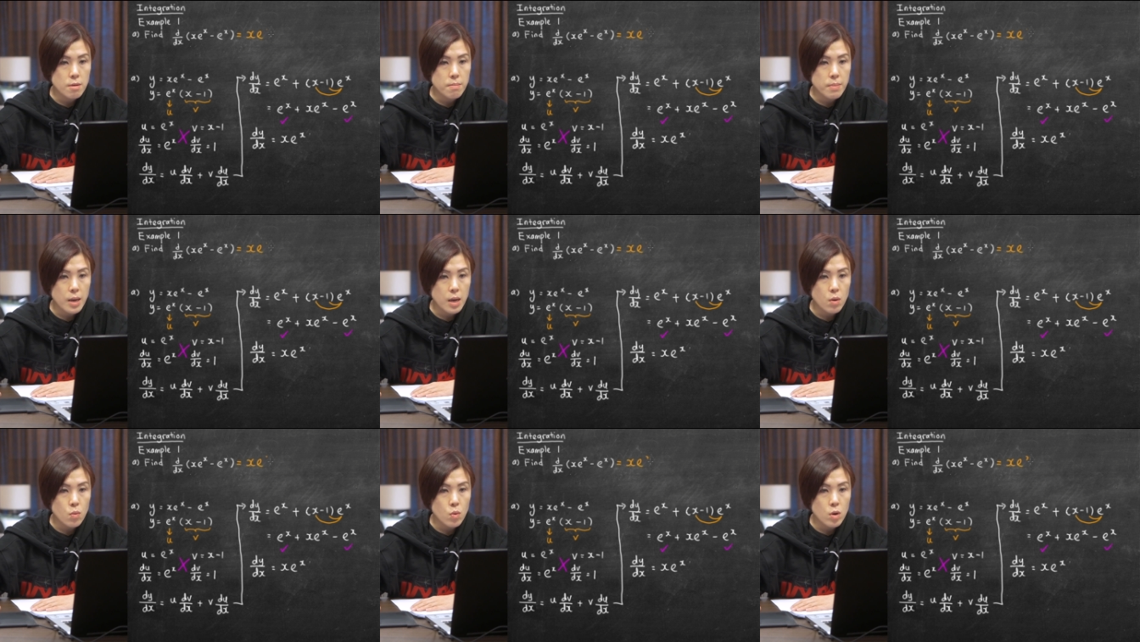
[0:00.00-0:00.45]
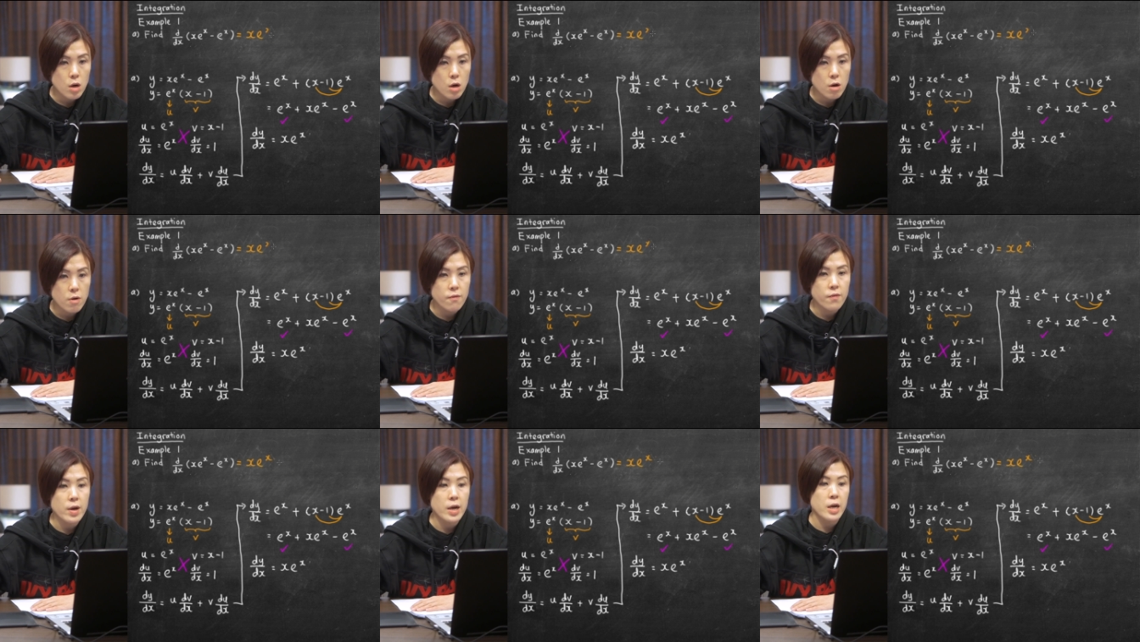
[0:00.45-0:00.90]
power
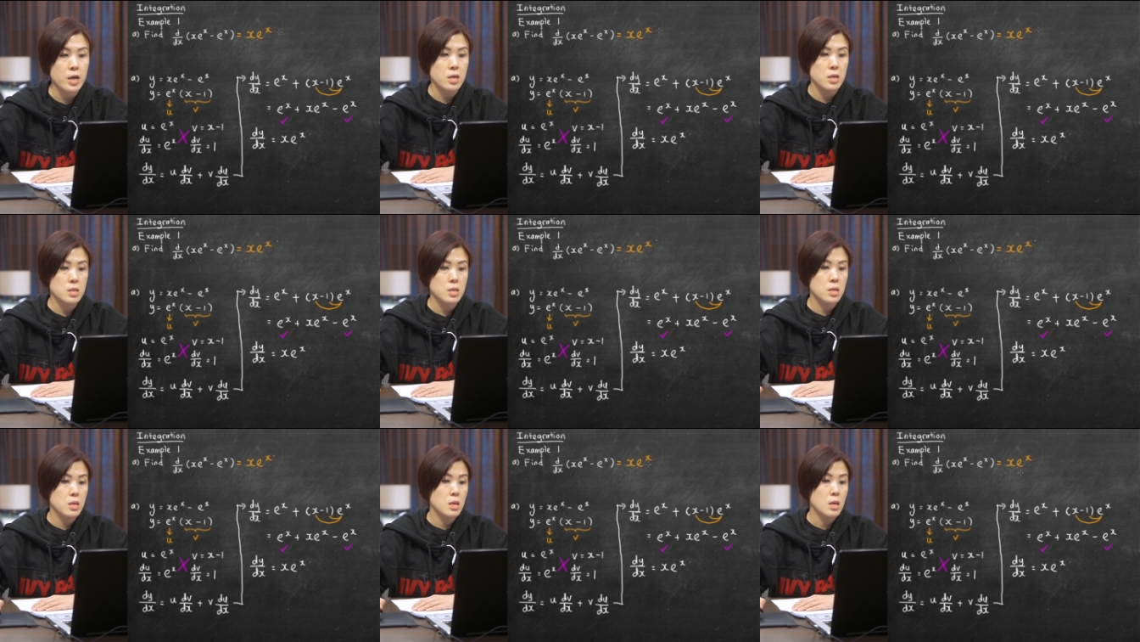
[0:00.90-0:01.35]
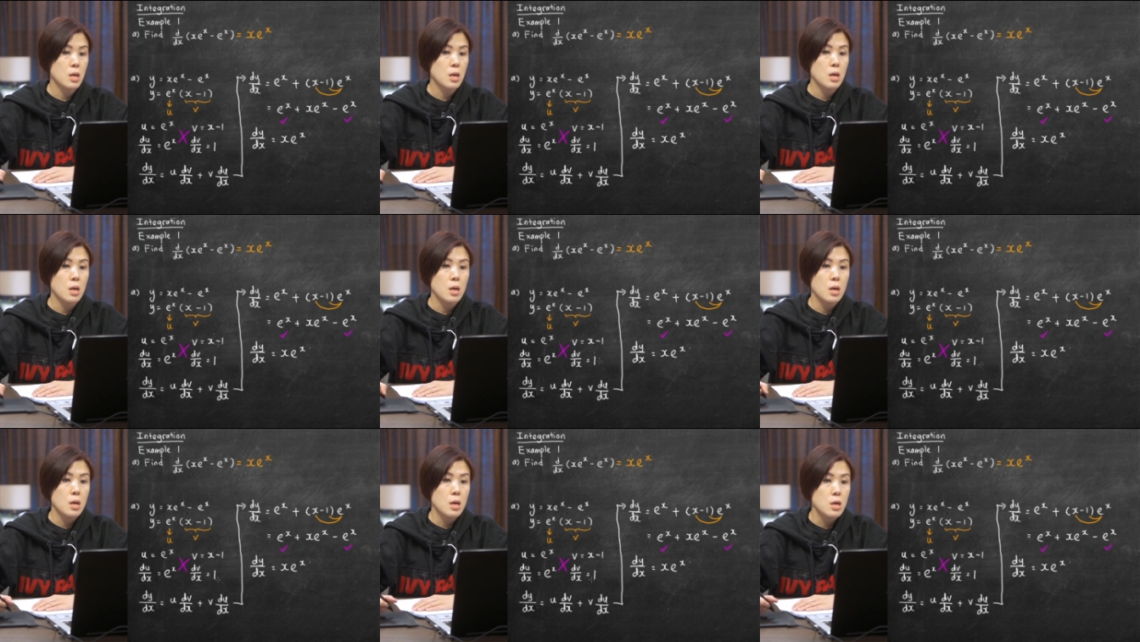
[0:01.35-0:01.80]
of x.
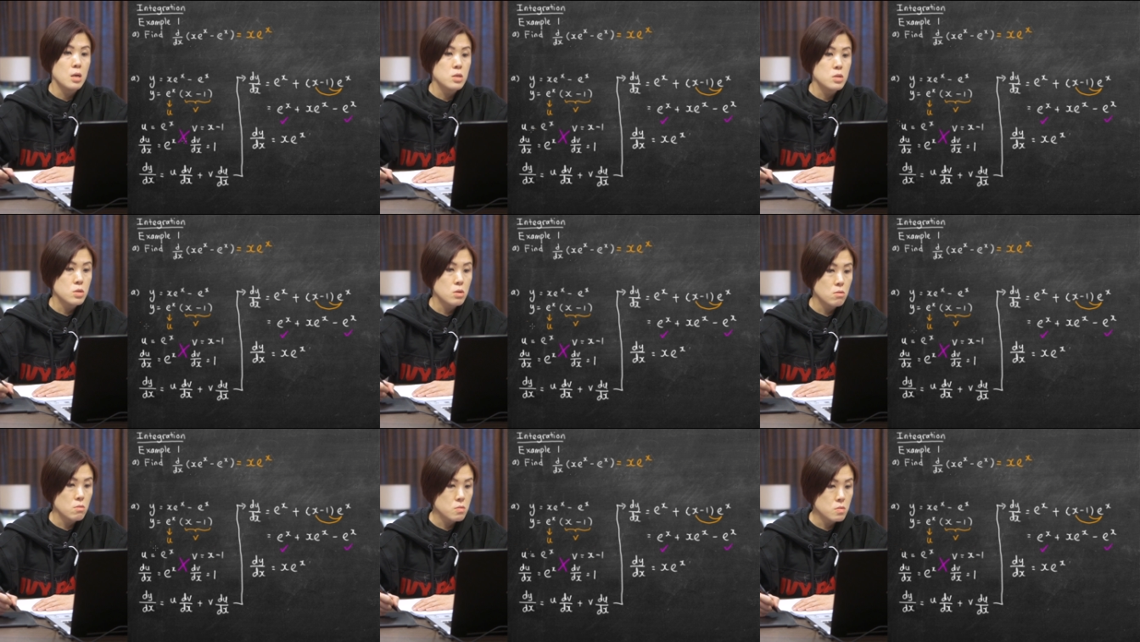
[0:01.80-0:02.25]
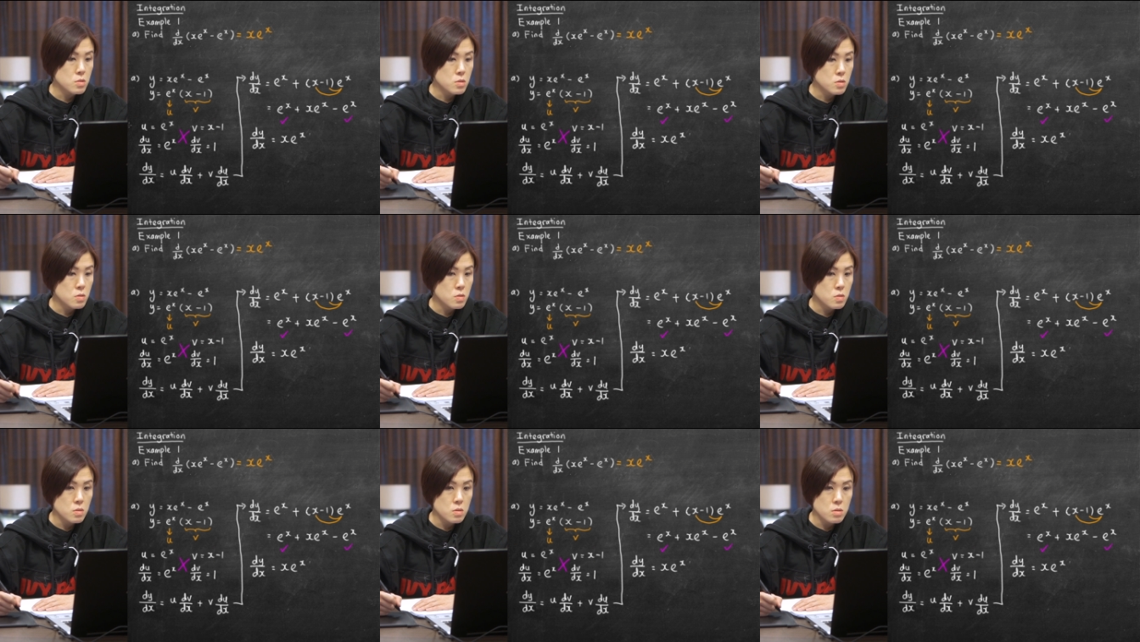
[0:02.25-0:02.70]

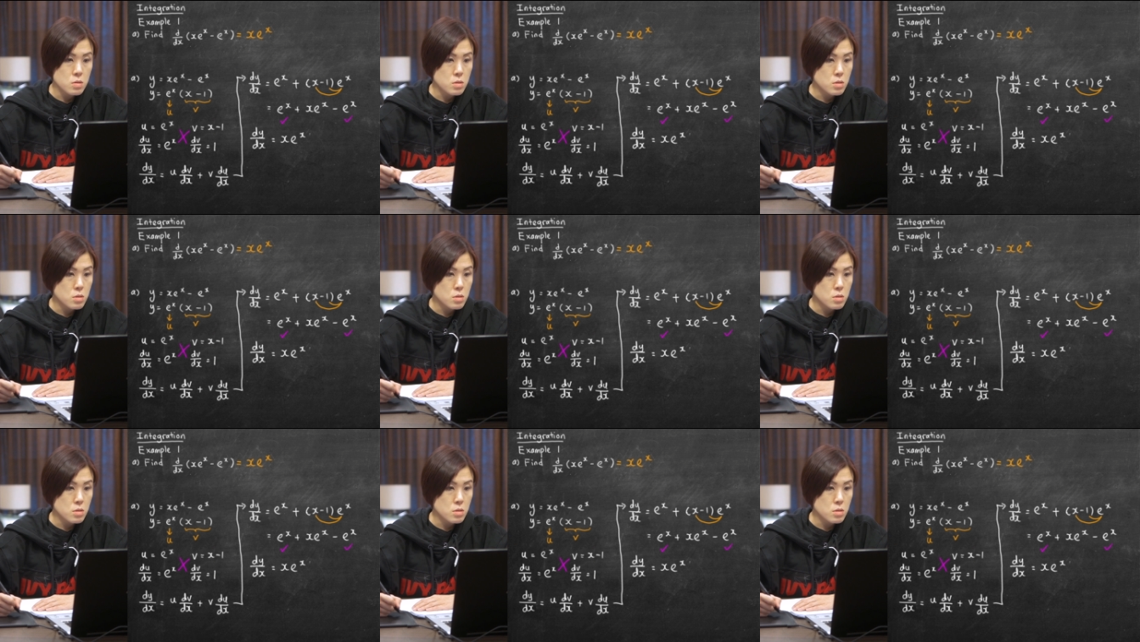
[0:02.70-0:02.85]
So